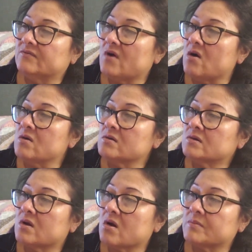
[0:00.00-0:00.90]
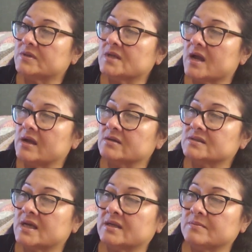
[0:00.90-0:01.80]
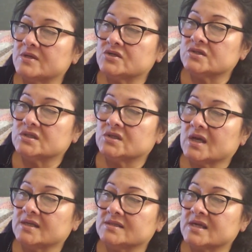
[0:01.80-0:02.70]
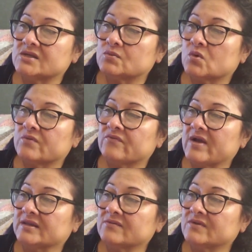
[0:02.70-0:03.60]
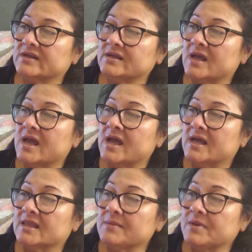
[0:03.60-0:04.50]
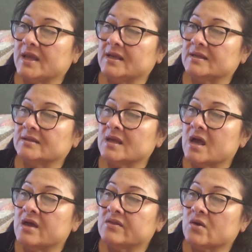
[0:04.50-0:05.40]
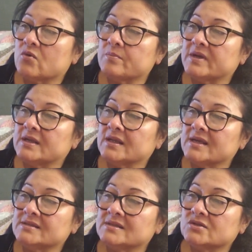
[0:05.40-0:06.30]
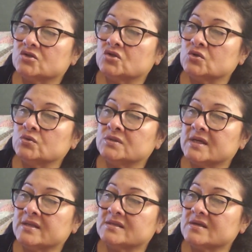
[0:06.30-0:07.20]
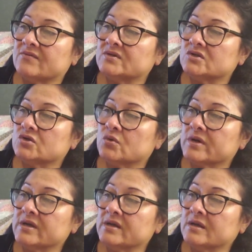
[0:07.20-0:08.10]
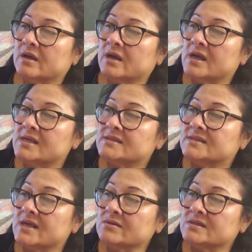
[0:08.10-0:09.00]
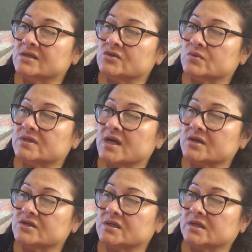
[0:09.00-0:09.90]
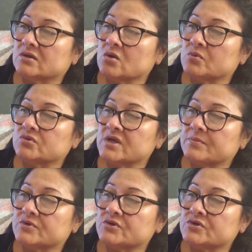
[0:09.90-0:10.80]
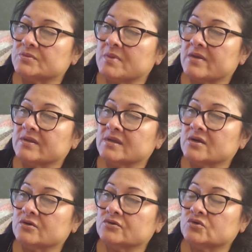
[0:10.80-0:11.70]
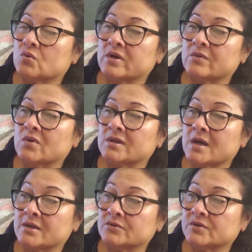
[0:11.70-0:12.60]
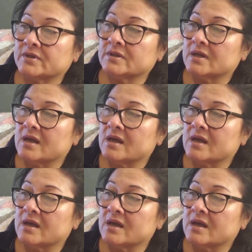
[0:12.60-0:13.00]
all carbon dioxide emissions in the United States were effectively eliminated, there would be less than 0.2 of a degree Celsius reduction in global temperatures by the year 2100.